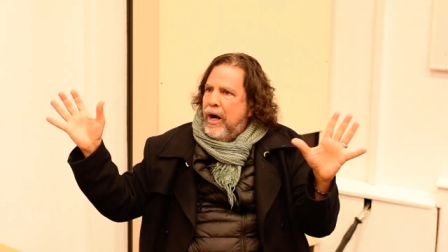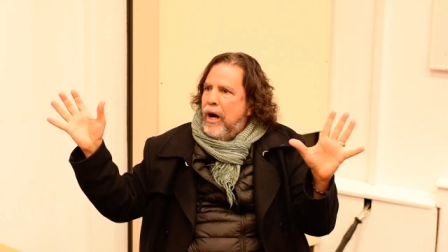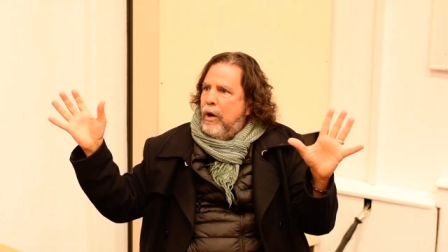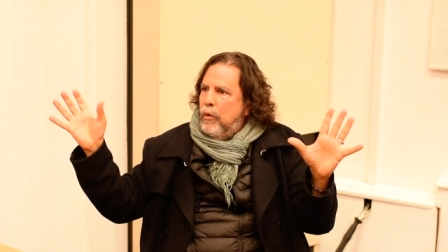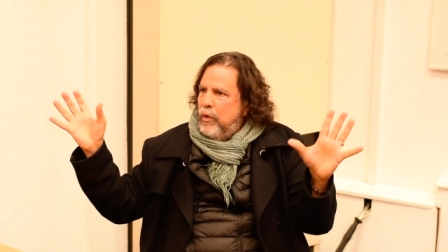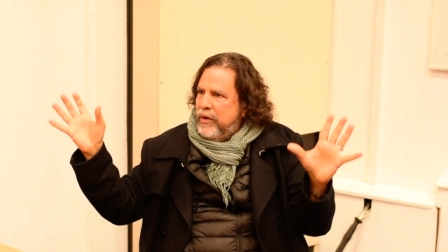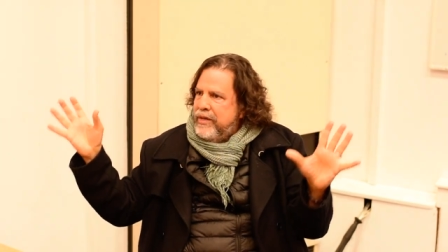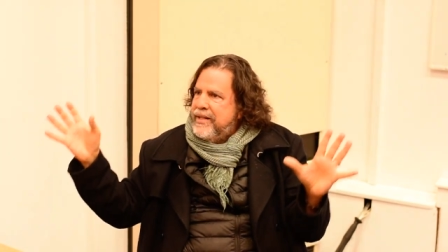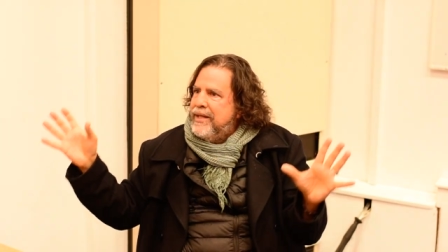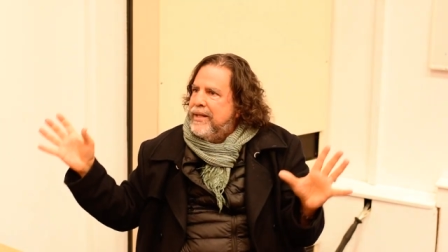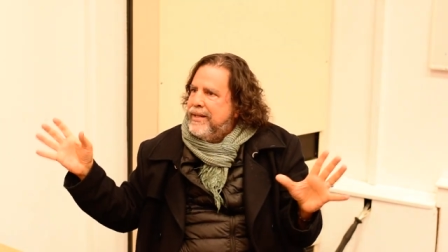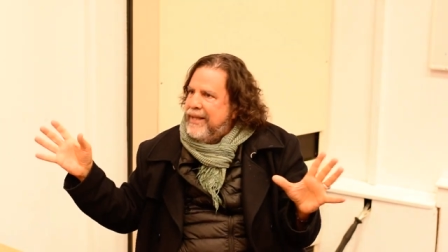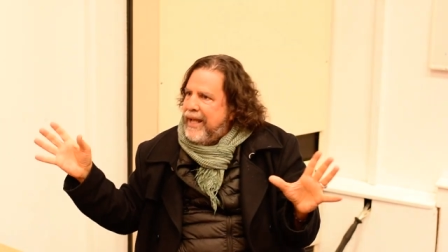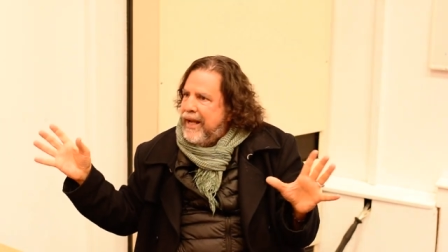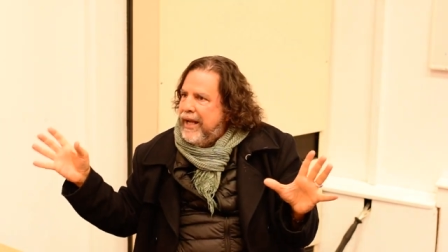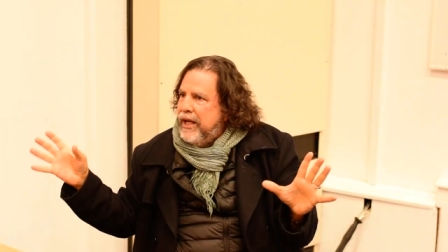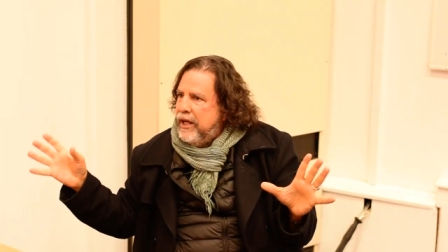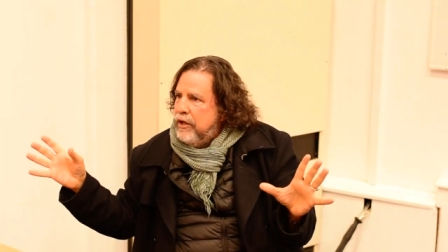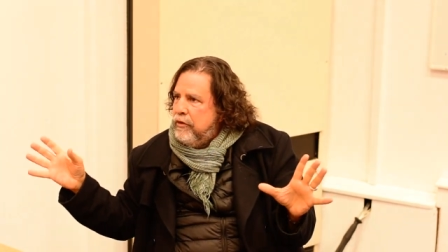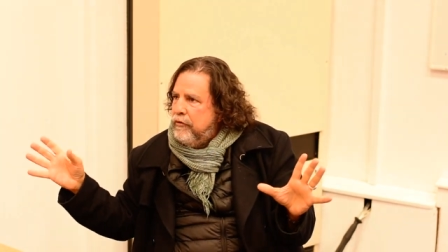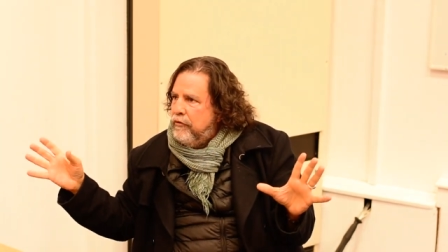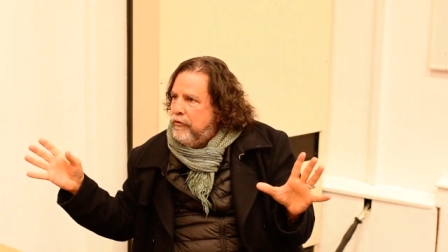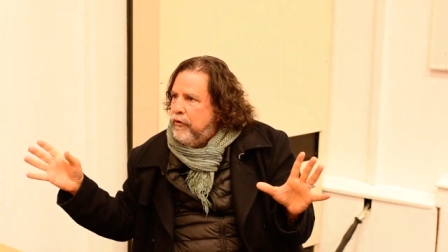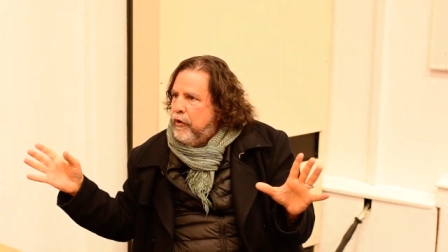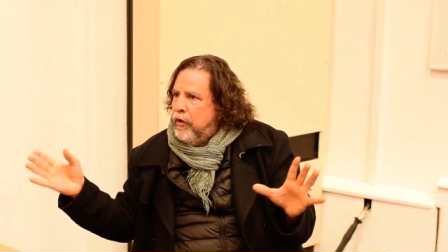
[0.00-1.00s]
hours a
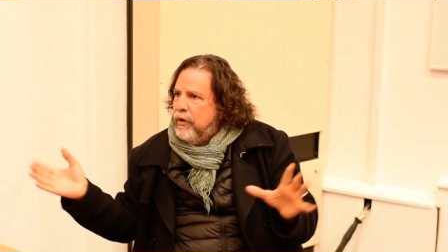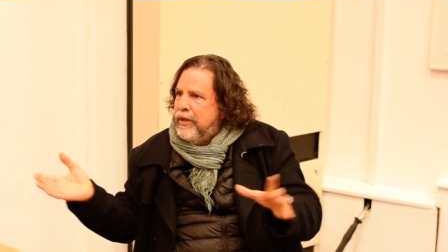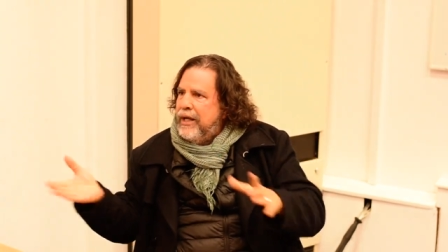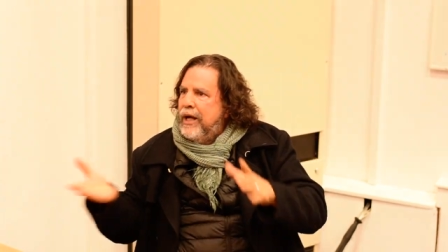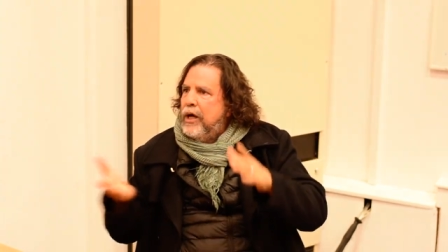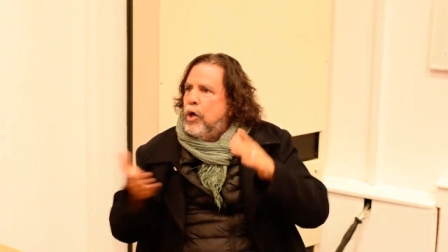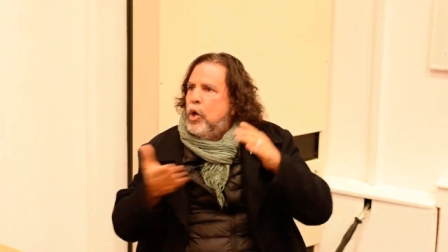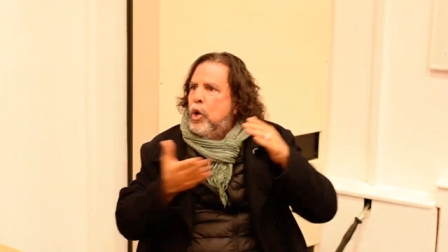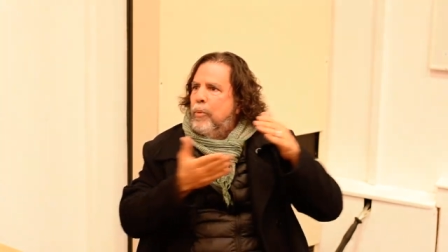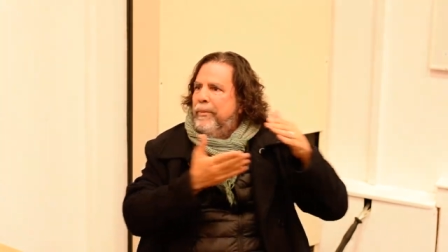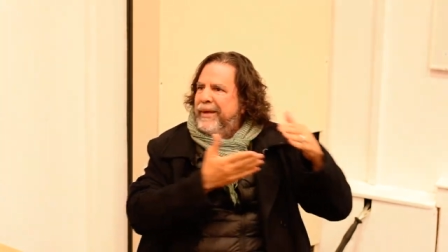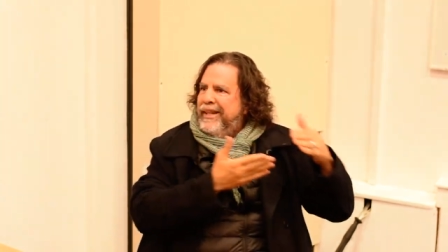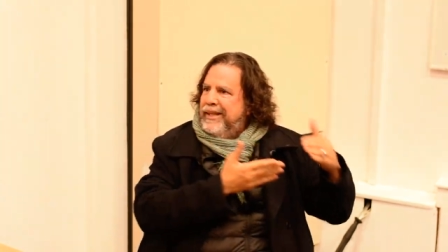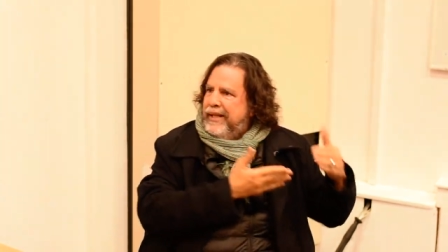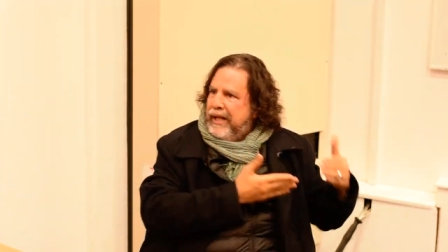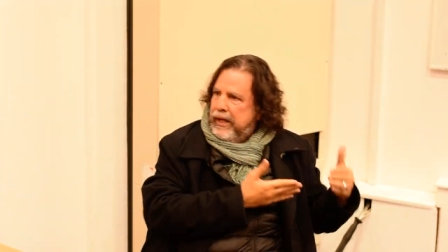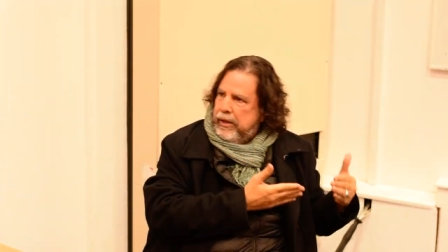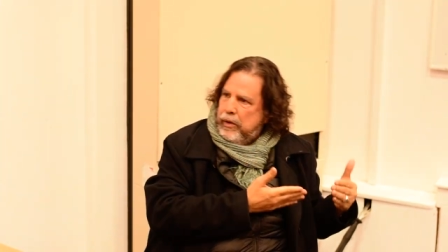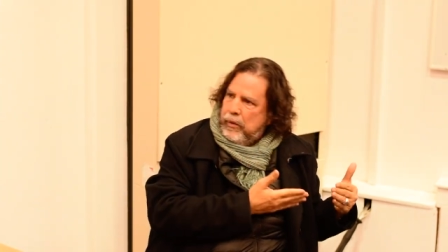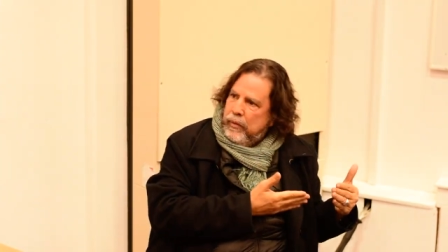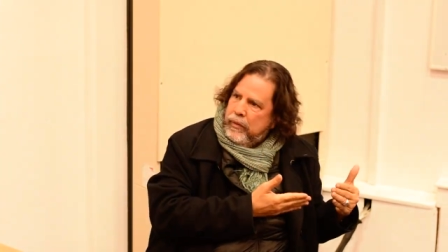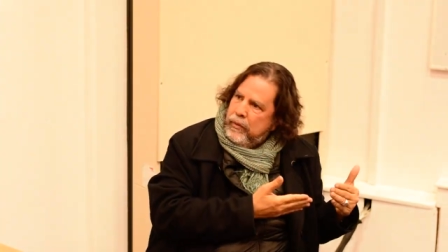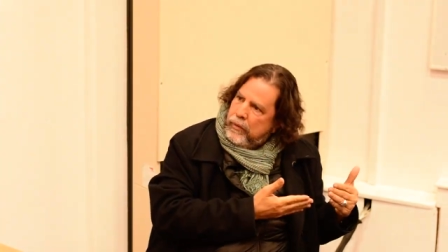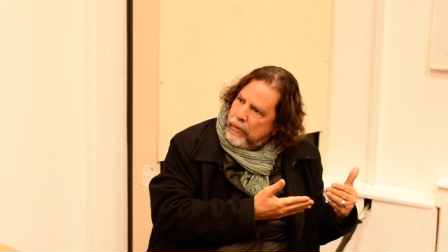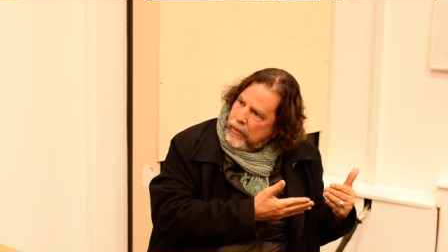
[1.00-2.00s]
day for the
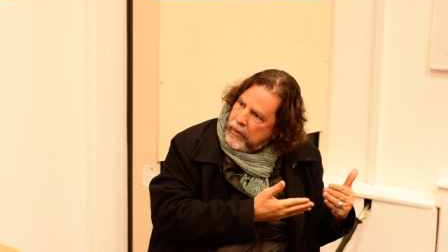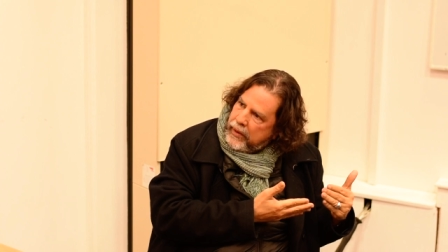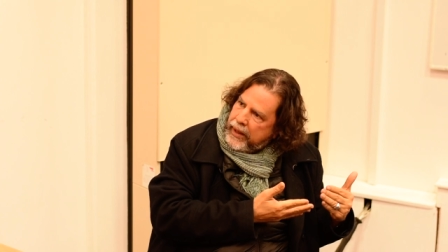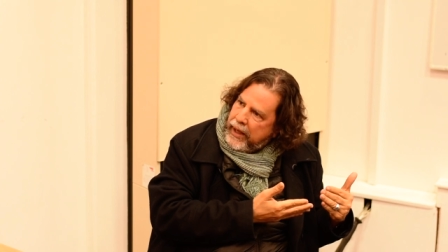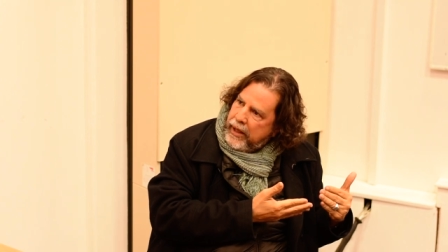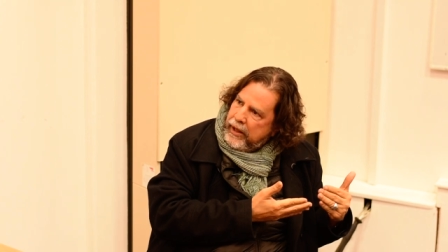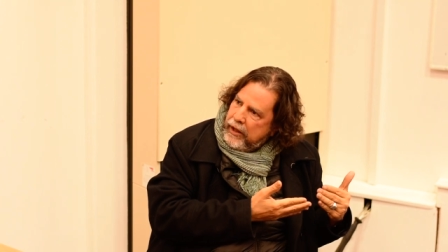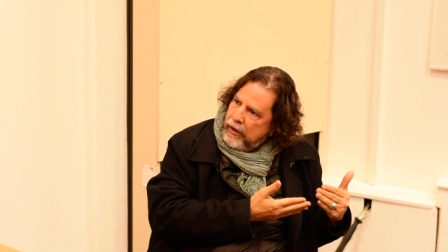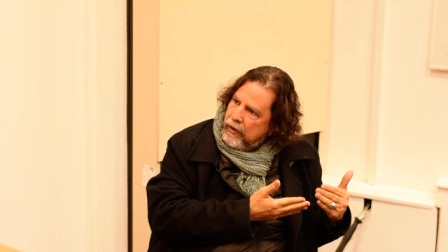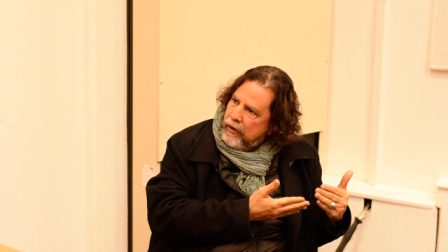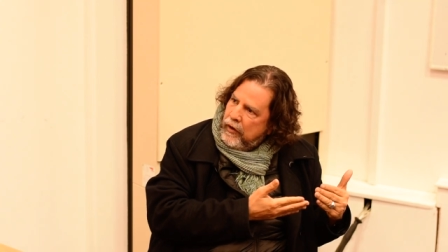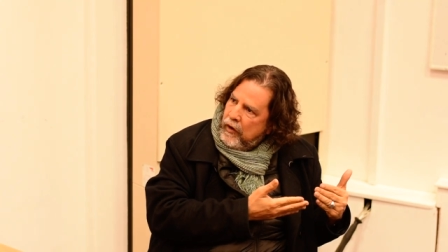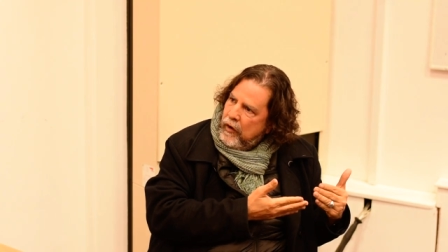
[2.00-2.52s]
encomendero, okay?